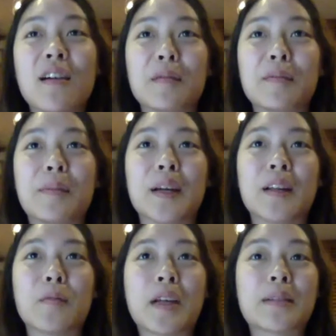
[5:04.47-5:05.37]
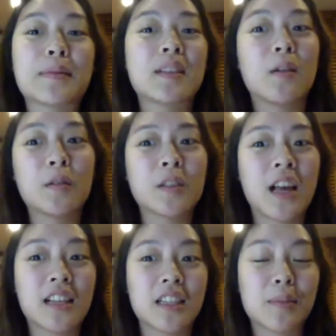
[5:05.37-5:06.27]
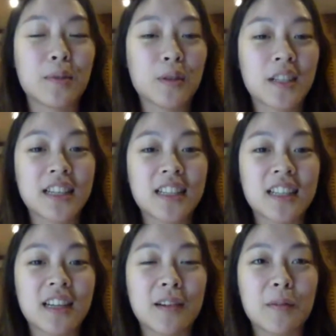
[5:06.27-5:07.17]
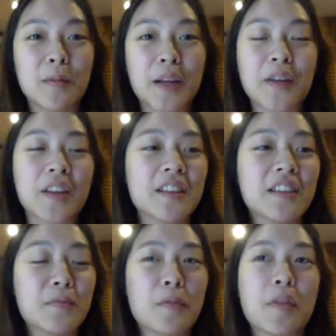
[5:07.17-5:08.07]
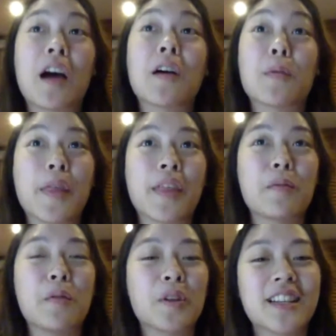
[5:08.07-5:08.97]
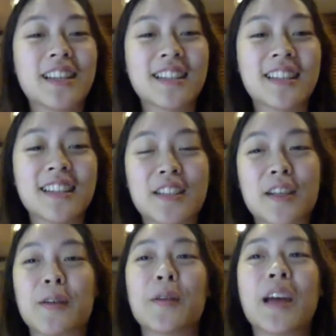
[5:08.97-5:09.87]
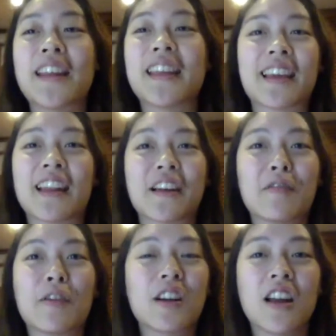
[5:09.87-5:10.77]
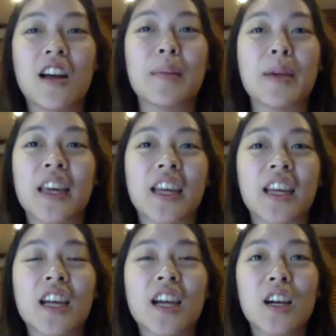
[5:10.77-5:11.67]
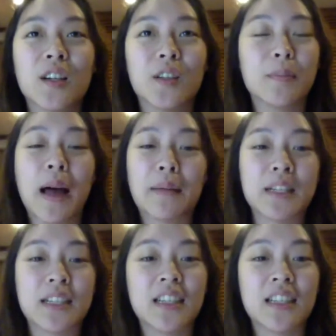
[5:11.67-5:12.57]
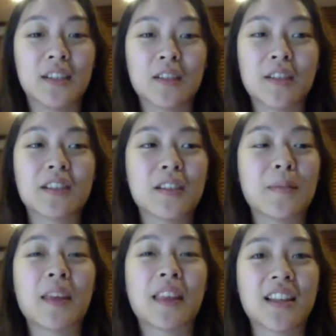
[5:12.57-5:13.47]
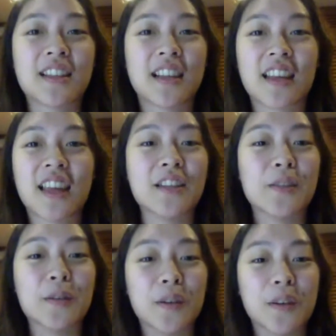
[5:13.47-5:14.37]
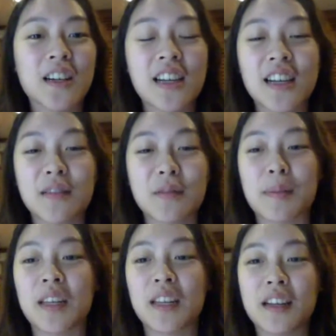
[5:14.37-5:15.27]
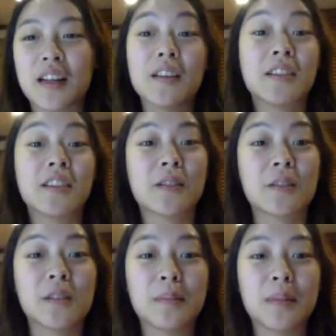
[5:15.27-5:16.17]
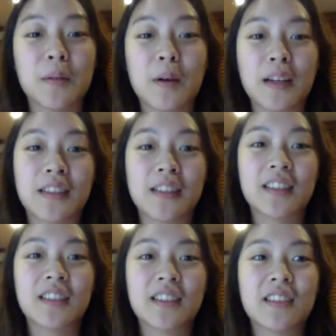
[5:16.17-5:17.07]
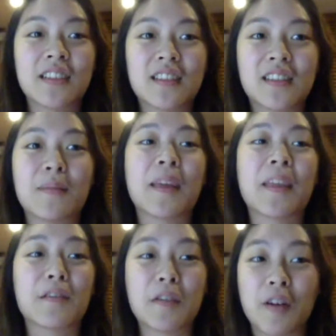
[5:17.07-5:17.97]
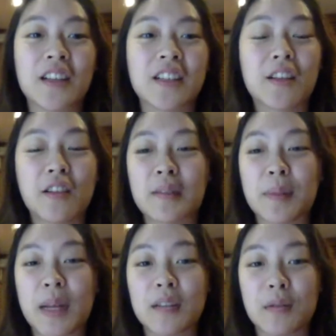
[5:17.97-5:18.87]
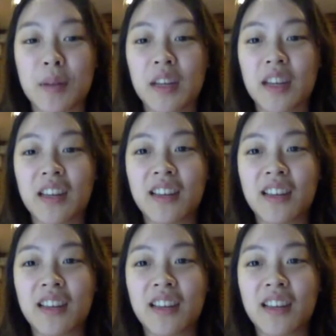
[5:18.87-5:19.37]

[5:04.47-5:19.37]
But Westminster also has a sports centre where you can dial within walking distance. So anything like rock climbing or badminton or something that's like indoor would be close to school, but was something that requires a lot of space would be